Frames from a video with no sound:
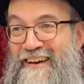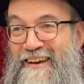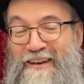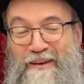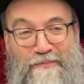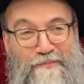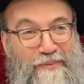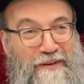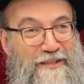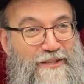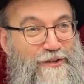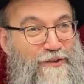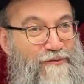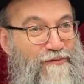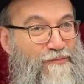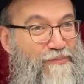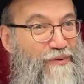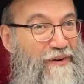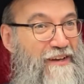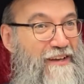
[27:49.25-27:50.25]
a piece
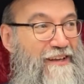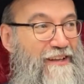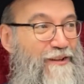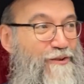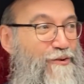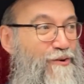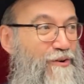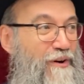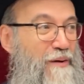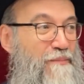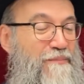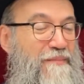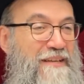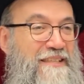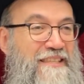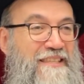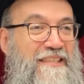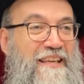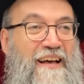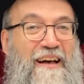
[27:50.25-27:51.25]
of bread or a
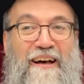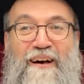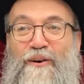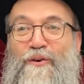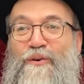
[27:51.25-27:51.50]
matzah